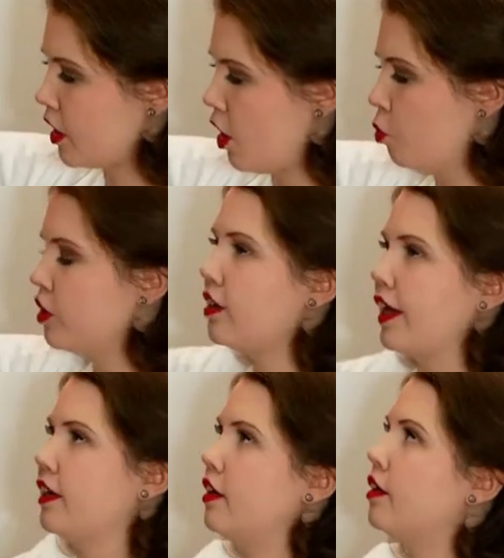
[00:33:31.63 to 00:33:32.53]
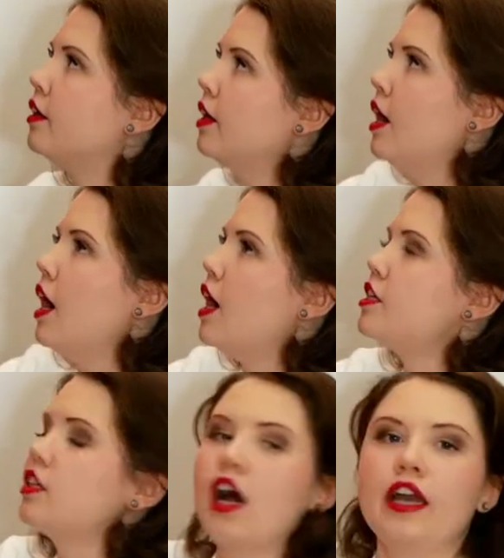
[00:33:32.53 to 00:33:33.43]
with like a
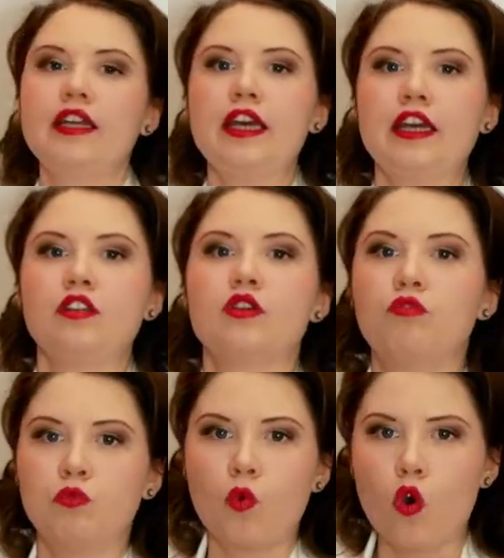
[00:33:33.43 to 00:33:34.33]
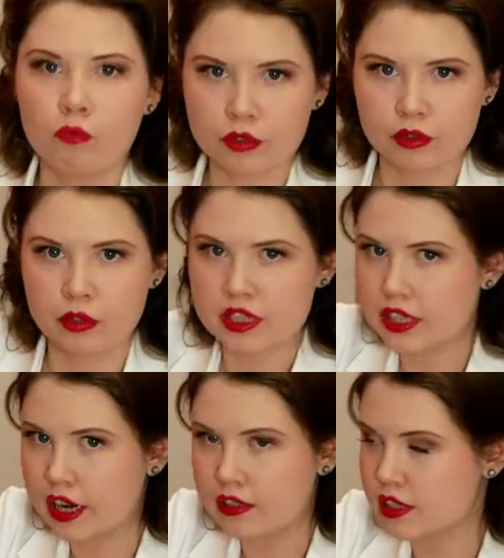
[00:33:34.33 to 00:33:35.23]
tiny hint of warmth with
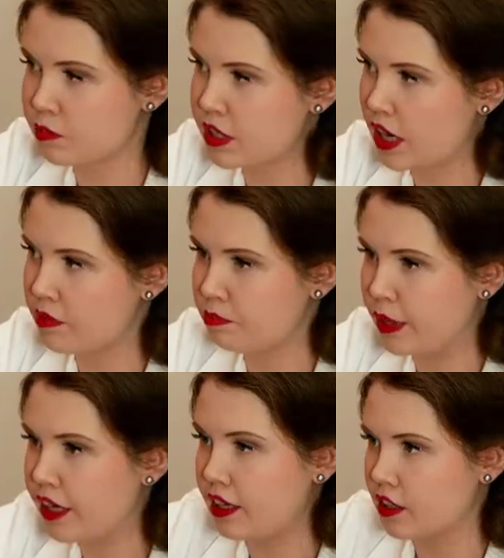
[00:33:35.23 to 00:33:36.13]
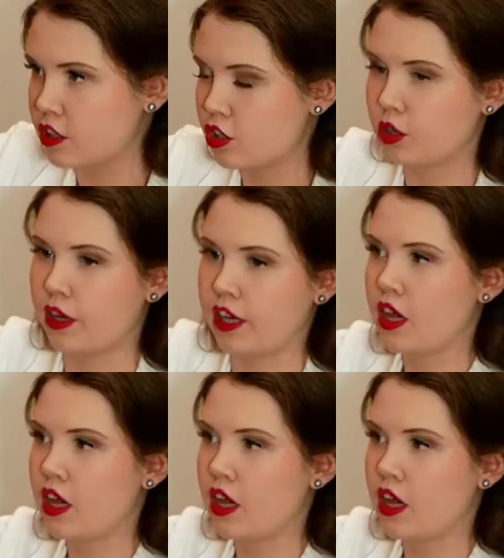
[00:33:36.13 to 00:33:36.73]
some slight pinkiness to it.